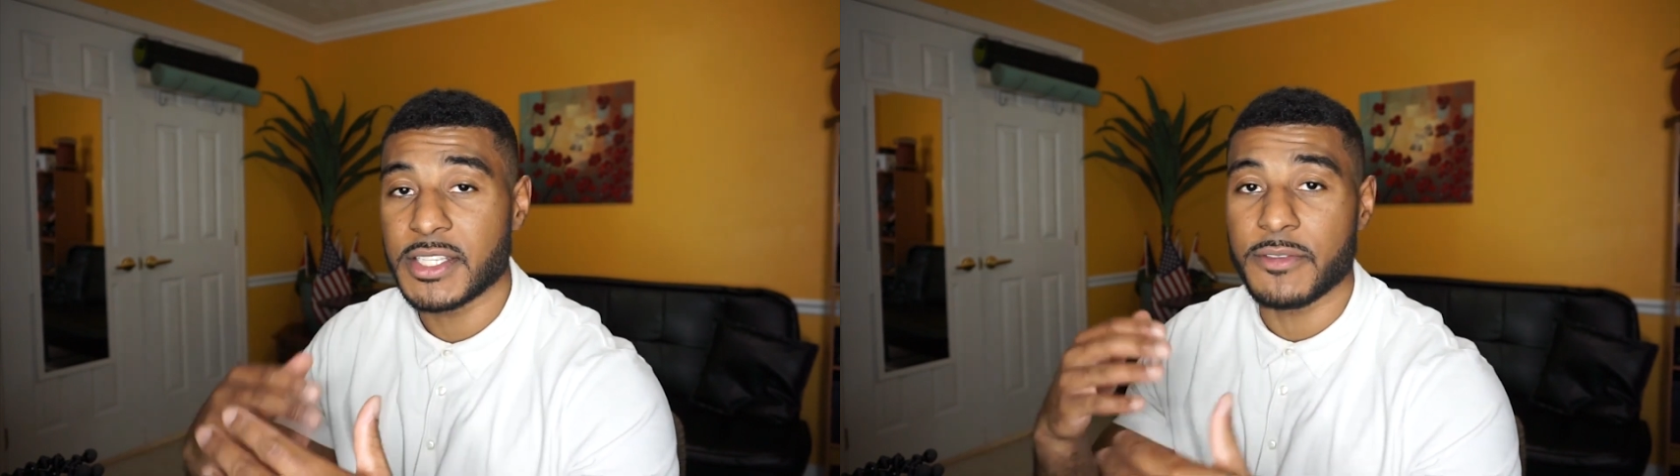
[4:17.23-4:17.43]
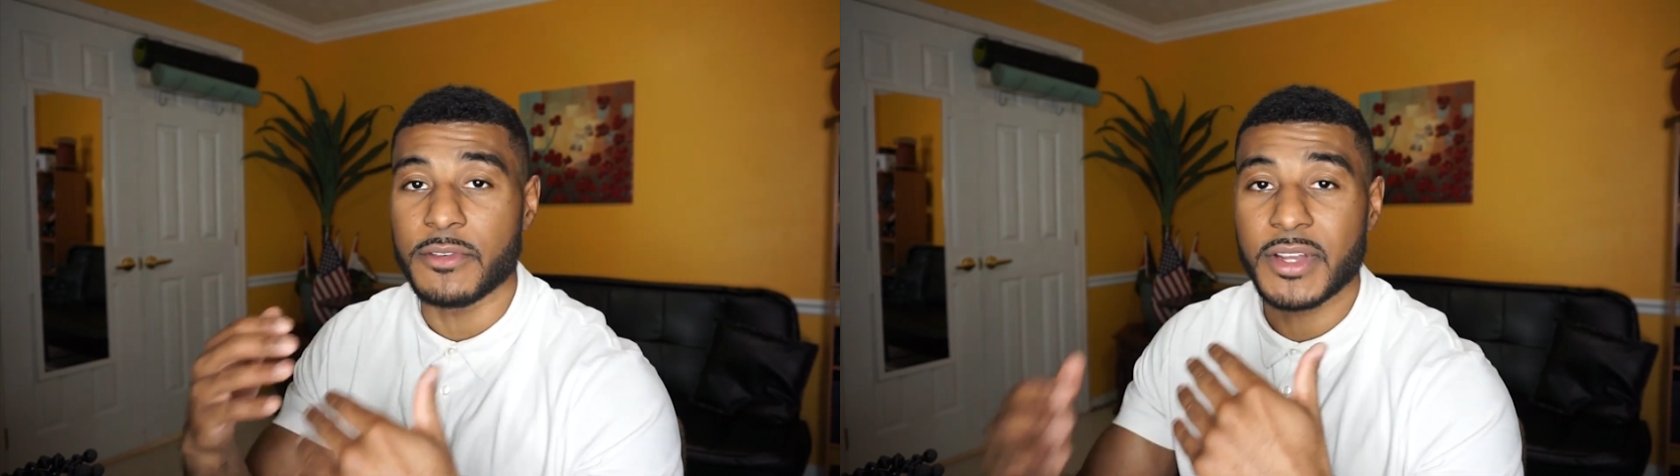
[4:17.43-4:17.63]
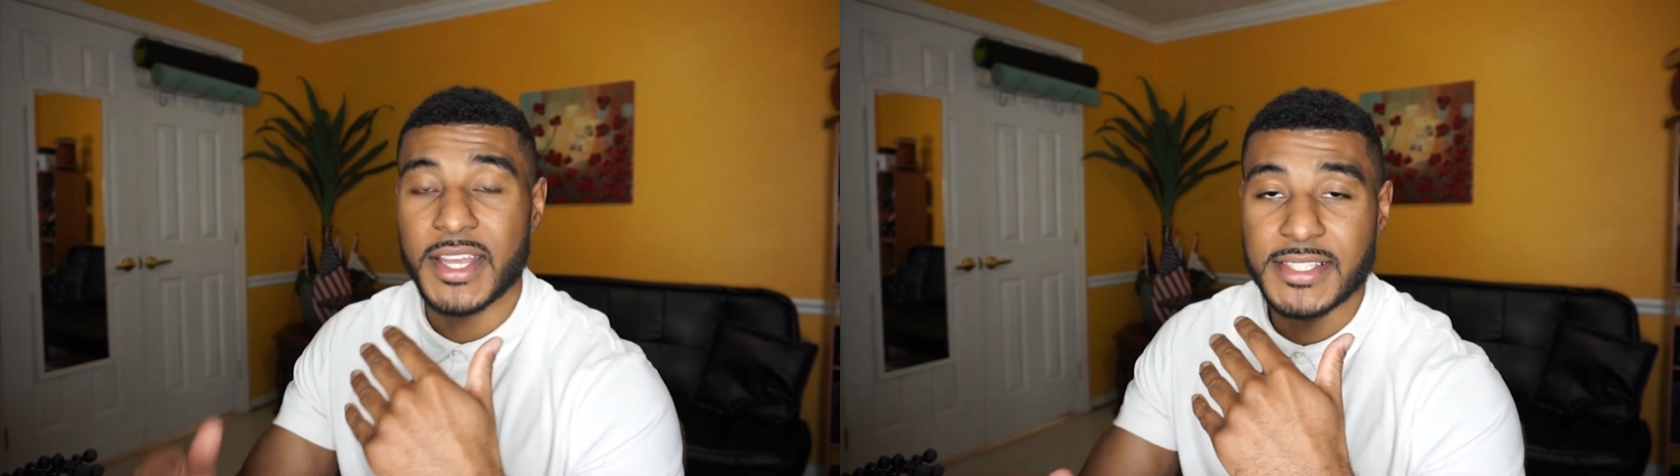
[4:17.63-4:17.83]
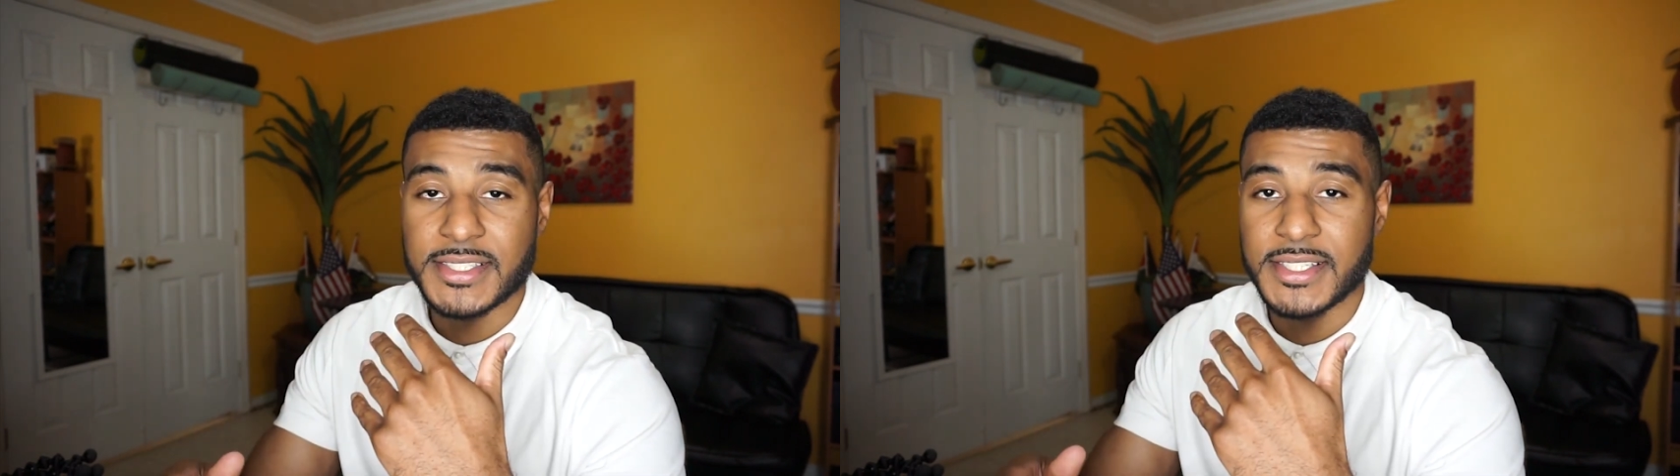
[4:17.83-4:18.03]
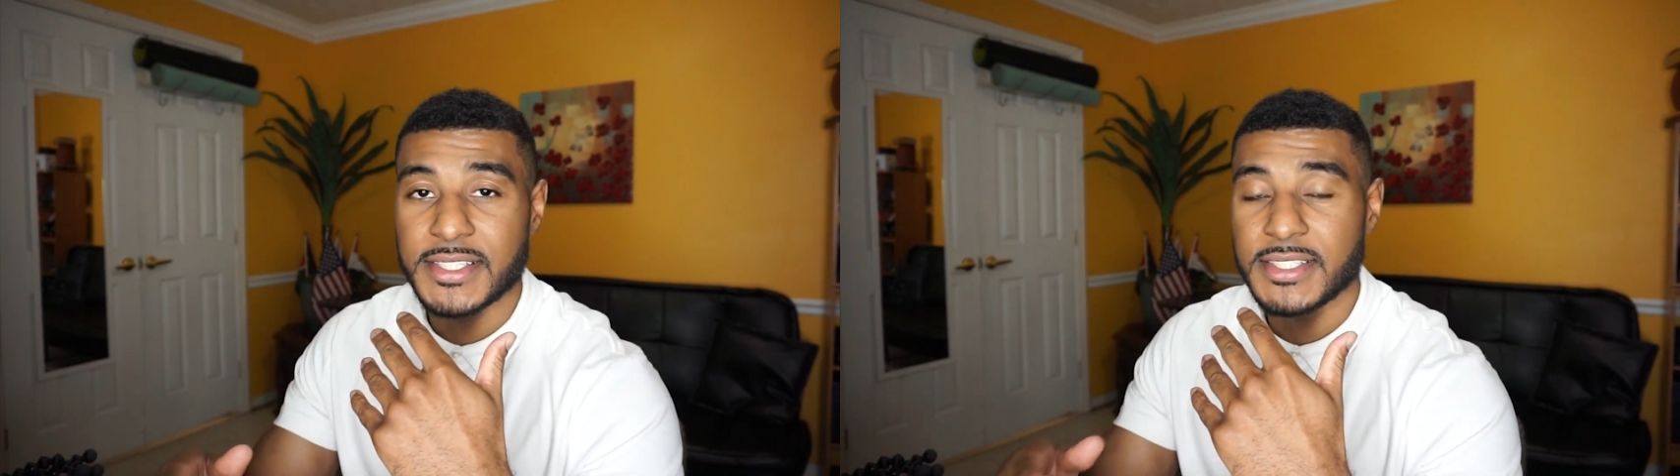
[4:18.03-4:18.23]
If you're in
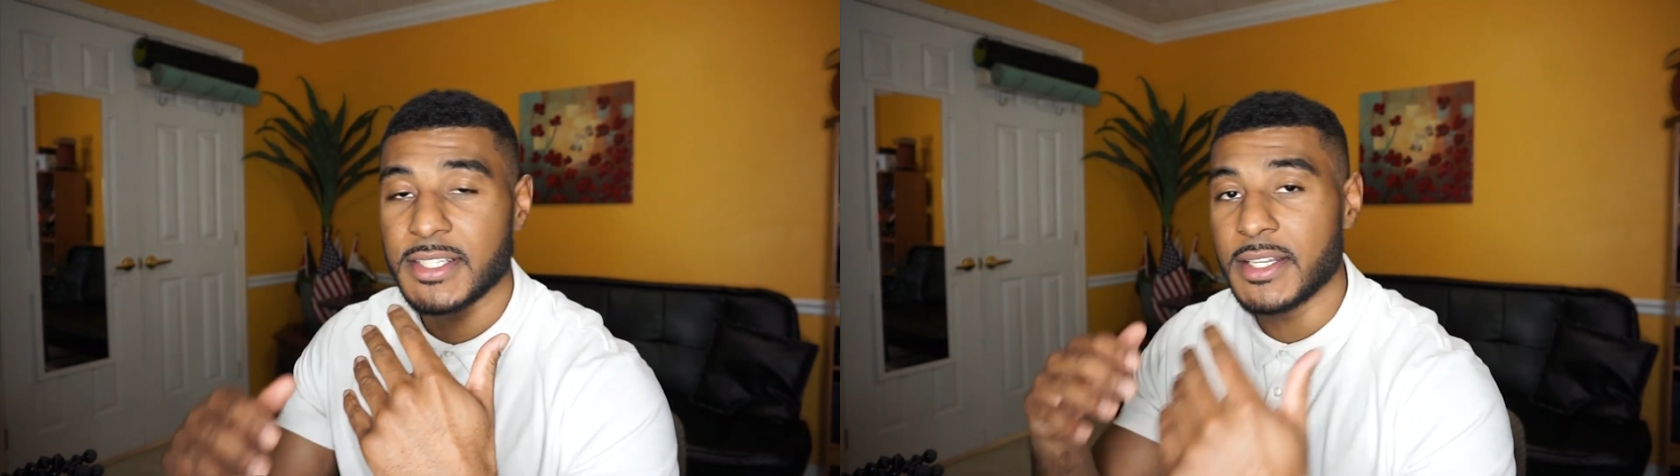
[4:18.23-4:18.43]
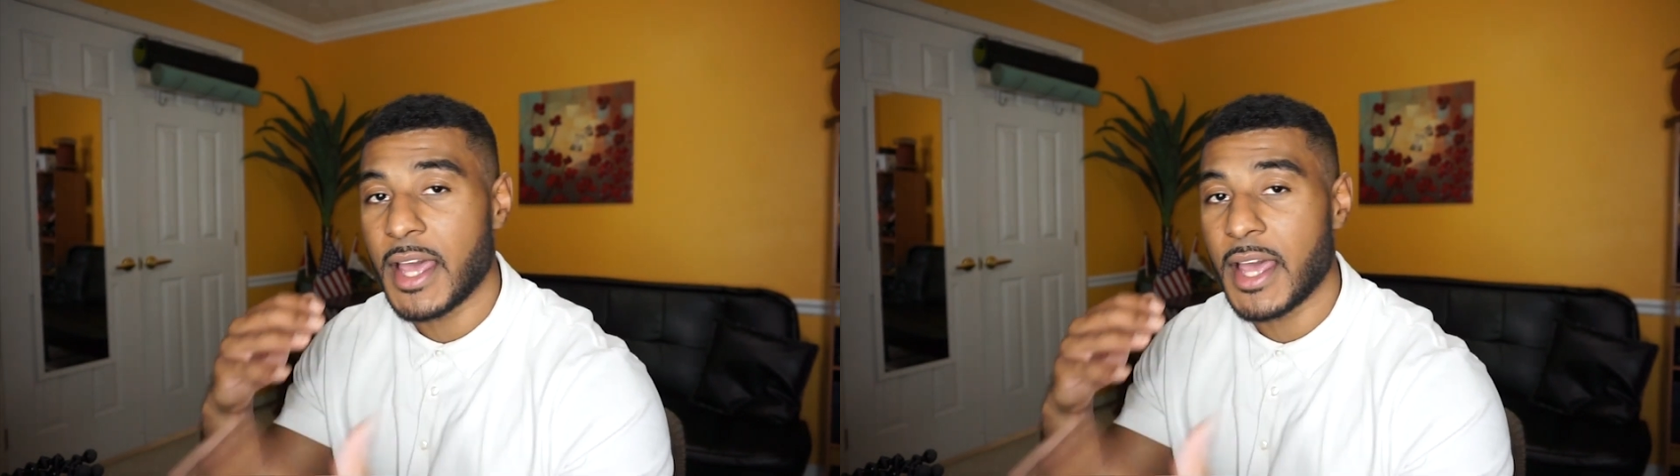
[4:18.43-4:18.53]
season,